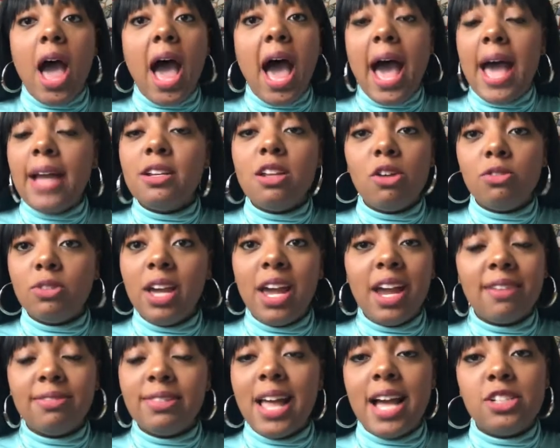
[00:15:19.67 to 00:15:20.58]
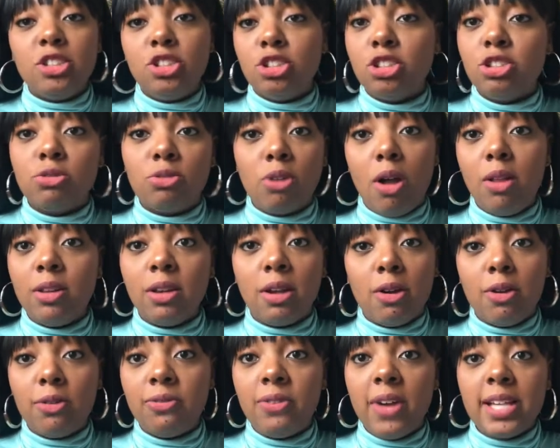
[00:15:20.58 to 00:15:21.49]
I don't care if that's just scrolling
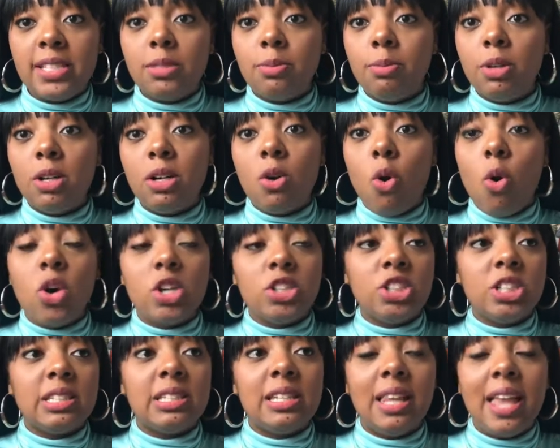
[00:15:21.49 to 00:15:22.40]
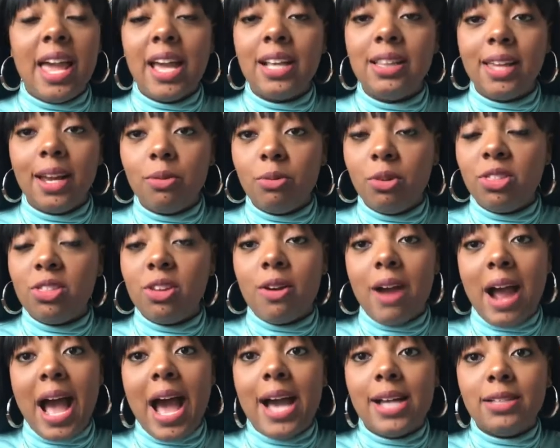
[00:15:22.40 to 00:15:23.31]
on Facebook or just laying there with
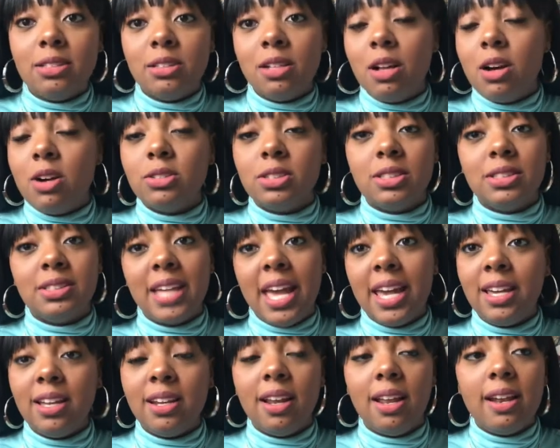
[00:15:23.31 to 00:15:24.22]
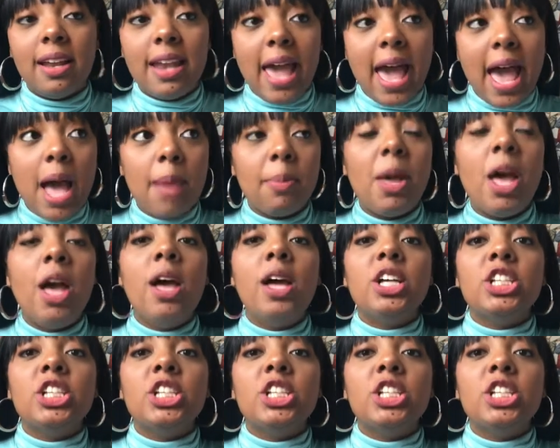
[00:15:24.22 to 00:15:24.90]
your eyes closed and taking a nap.